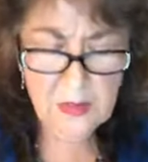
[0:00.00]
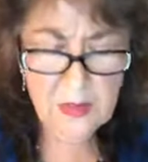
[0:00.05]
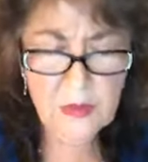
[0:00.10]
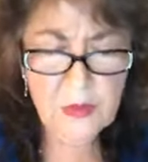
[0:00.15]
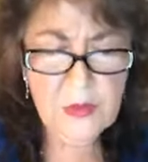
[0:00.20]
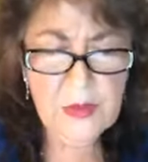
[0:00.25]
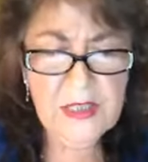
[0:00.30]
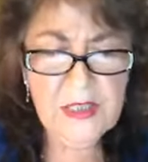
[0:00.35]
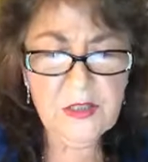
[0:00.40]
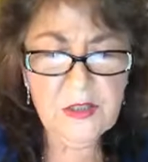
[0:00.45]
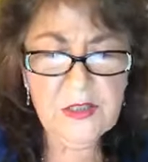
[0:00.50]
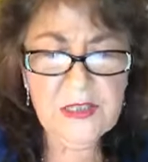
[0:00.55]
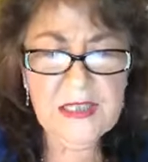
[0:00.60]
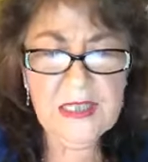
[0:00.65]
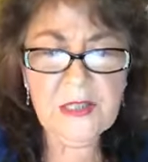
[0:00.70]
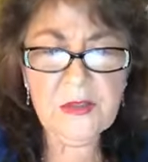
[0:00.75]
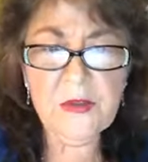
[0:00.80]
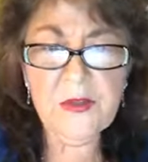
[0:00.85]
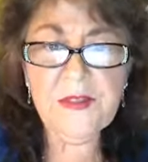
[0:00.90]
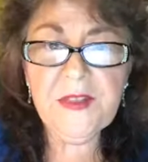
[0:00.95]
Cranial
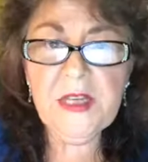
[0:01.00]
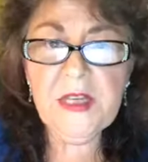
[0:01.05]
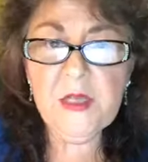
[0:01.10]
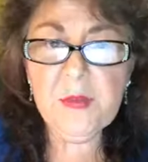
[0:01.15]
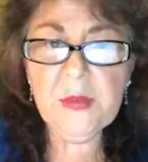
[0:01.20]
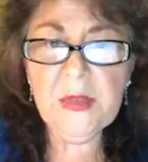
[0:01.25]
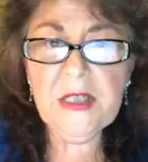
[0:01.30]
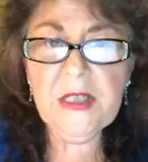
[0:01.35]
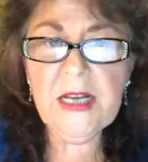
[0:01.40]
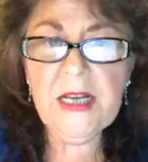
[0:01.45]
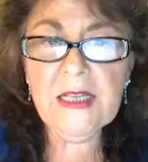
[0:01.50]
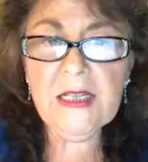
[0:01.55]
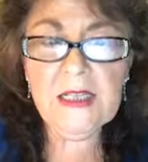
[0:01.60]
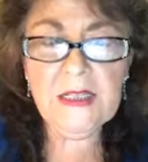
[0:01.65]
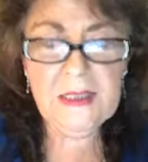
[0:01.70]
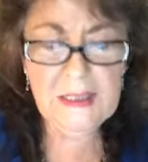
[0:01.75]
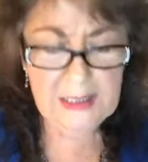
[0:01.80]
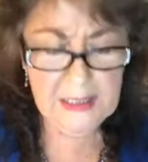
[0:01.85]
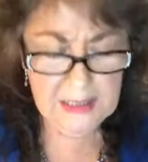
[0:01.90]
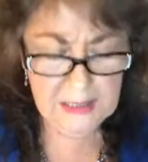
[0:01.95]
sacral therapy, like I
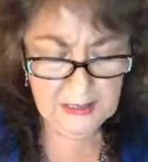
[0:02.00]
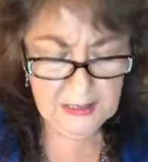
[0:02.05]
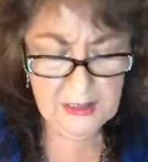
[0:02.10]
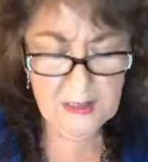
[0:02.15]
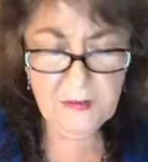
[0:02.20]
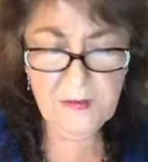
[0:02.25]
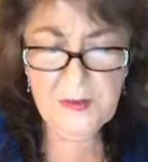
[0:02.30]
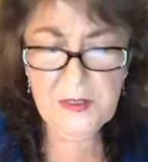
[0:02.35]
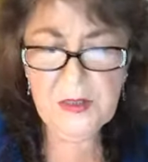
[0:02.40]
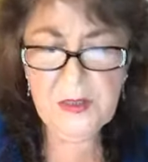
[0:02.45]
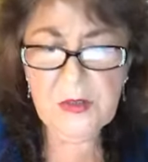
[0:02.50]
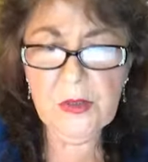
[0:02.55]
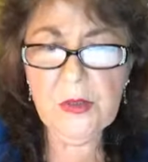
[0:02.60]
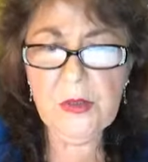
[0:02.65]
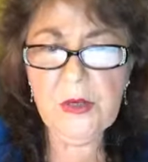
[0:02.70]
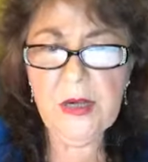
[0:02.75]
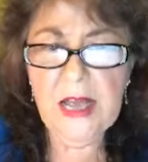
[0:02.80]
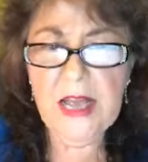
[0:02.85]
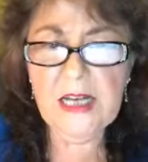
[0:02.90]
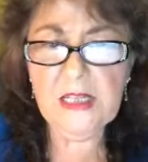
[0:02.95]
said, is the
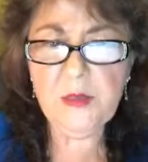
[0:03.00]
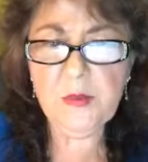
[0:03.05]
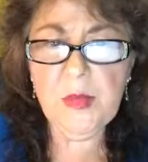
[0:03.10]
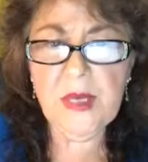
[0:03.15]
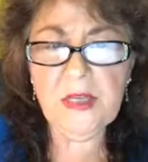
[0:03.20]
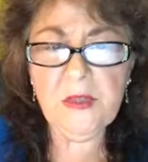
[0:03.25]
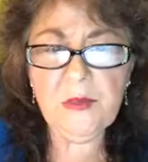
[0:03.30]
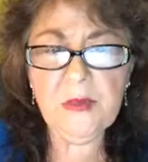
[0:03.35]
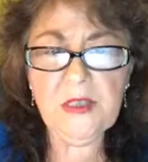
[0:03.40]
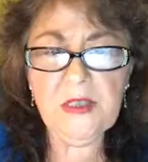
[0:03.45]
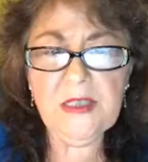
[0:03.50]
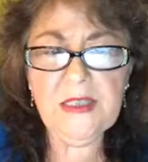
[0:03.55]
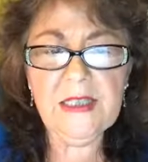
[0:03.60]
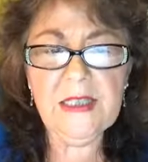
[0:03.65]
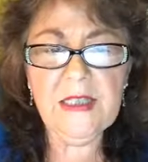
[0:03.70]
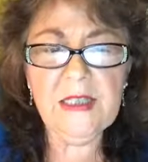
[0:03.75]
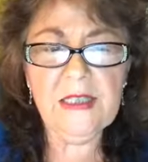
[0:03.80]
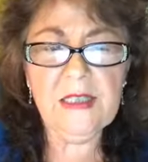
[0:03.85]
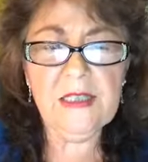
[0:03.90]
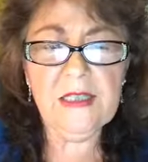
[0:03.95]
physical aspect, really
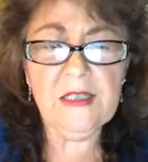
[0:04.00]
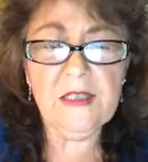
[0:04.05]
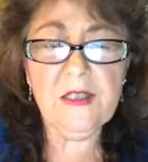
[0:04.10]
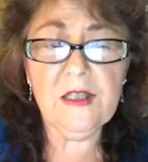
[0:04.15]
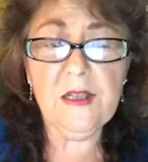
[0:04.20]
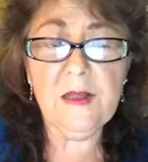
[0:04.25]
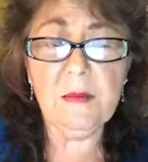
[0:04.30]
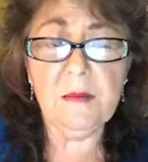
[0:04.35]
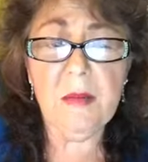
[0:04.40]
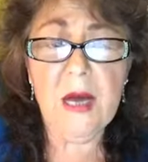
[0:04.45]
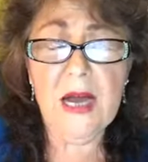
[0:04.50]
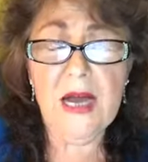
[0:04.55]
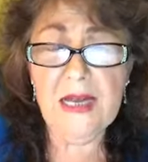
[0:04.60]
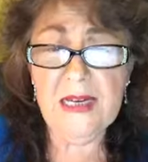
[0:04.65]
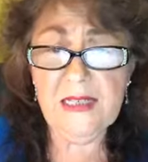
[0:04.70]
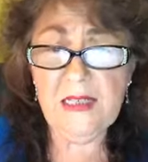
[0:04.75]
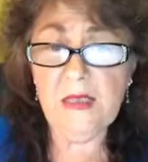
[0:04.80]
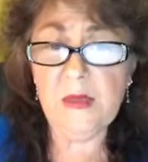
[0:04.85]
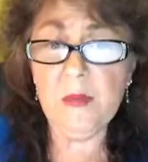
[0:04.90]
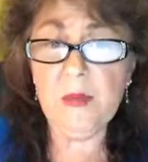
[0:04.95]
getting into the
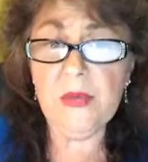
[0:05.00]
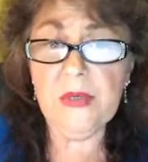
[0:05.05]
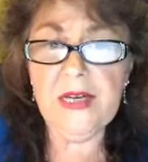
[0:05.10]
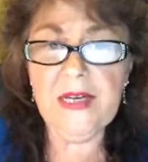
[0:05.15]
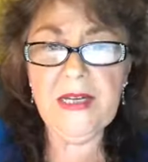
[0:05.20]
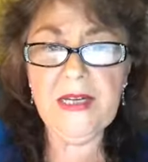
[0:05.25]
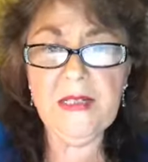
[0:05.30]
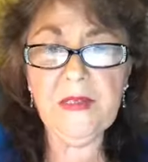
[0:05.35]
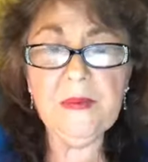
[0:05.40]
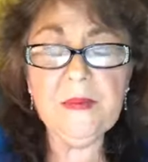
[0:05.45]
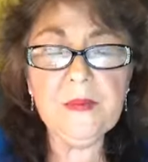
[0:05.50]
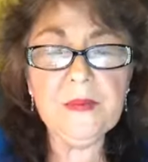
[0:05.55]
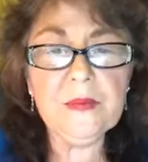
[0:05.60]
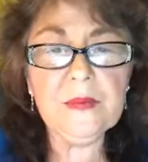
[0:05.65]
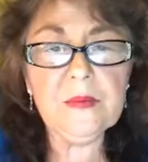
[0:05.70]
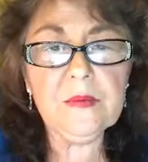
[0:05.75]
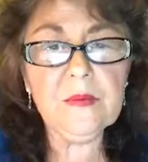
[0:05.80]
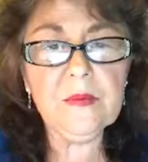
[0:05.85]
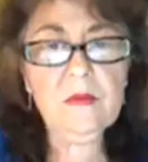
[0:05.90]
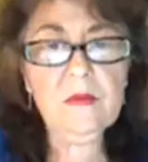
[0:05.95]
mind, the brain,
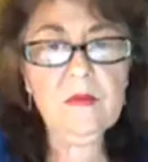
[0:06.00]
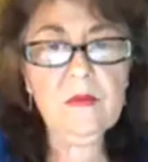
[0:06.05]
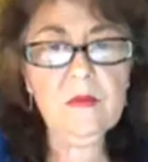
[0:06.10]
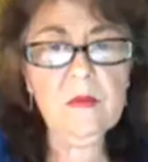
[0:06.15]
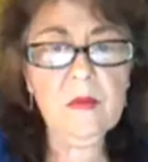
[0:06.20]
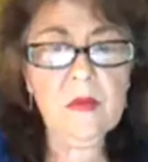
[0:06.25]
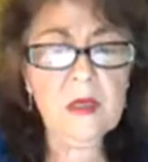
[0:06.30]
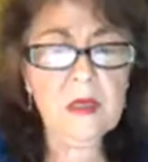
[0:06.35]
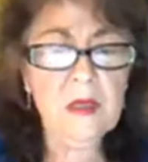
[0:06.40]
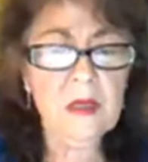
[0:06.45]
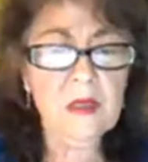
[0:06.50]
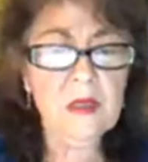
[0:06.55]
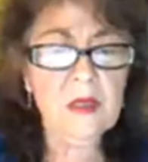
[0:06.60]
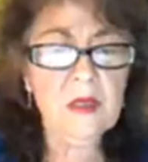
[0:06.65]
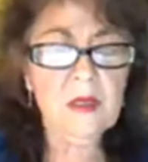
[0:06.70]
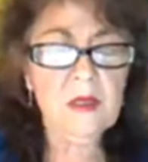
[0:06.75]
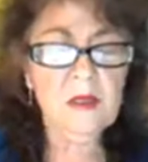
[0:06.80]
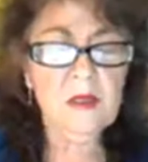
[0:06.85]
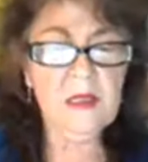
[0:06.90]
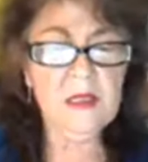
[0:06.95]

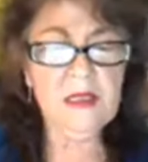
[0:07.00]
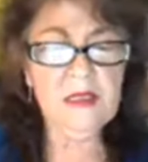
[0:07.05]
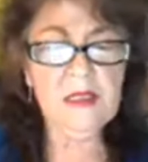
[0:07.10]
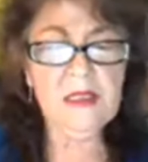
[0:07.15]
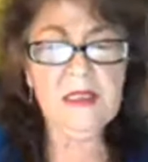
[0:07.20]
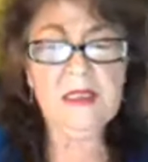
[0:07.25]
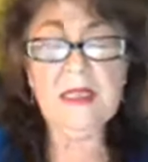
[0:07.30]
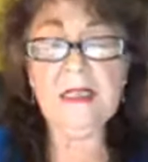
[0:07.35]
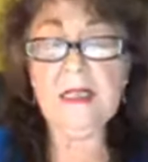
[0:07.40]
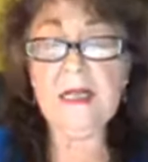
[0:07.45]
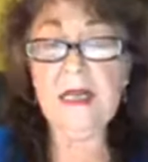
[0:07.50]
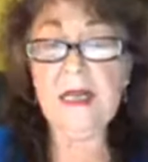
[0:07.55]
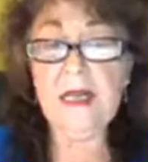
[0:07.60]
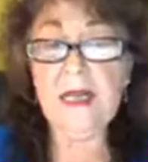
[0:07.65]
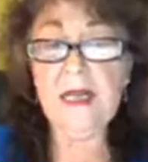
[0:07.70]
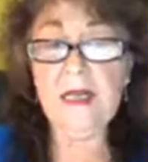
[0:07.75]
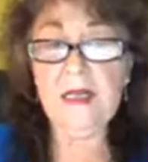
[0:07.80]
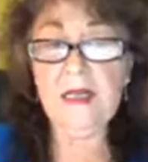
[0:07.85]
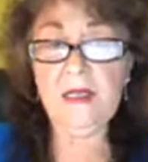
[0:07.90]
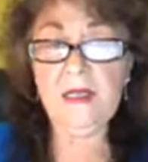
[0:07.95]
the
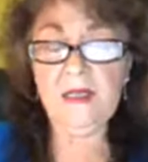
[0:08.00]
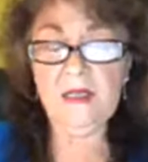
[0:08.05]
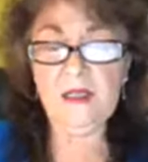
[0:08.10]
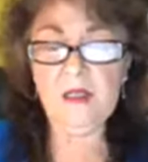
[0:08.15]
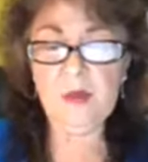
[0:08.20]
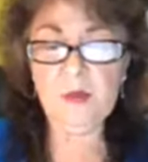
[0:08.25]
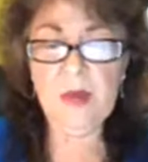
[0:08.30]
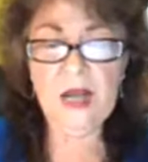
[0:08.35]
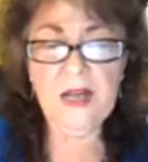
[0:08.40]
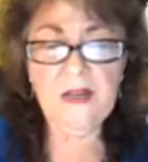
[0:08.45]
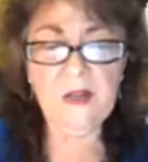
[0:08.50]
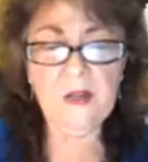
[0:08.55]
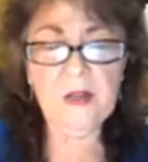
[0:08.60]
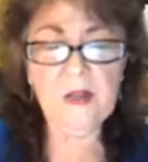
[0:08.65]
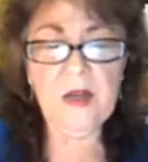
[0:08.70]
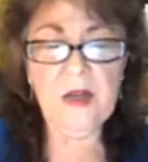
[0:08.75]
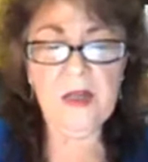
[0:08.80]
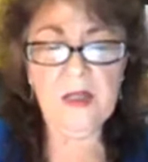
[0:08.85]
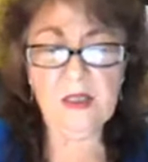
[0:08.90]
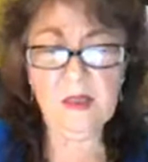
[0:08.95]
DNA in the spinal
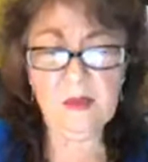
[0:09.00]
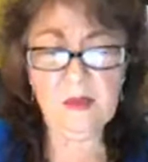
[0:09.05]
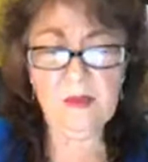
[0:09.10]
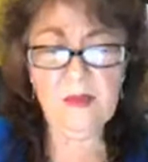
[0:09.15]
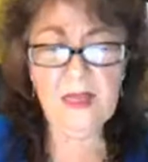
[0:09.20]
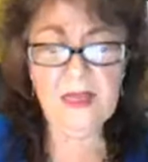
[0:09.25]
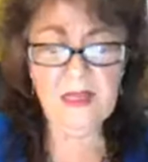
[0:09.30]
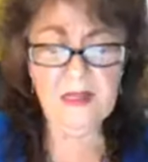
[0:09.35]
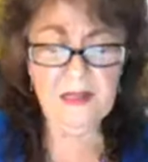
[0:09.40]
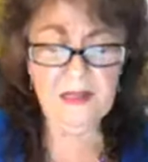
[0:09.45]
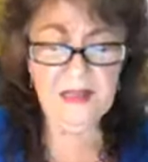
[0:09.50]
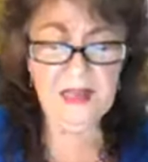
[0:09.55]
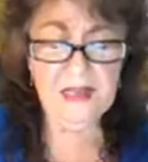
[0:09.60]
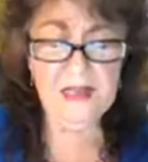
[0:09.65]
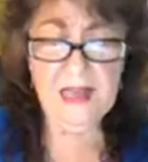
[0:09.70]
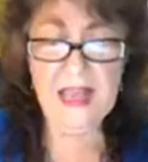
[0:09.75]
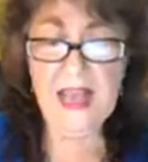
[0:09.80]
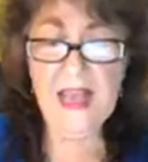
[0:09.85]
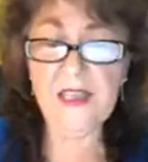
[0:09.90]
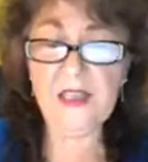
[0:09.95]
column, and
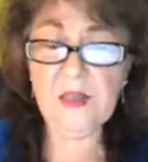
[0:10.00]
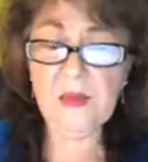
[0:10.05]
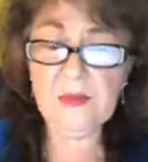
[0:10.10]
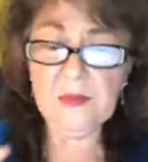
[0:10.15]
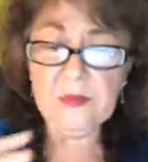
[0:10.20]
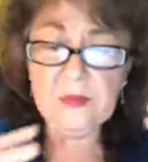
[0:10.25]
then that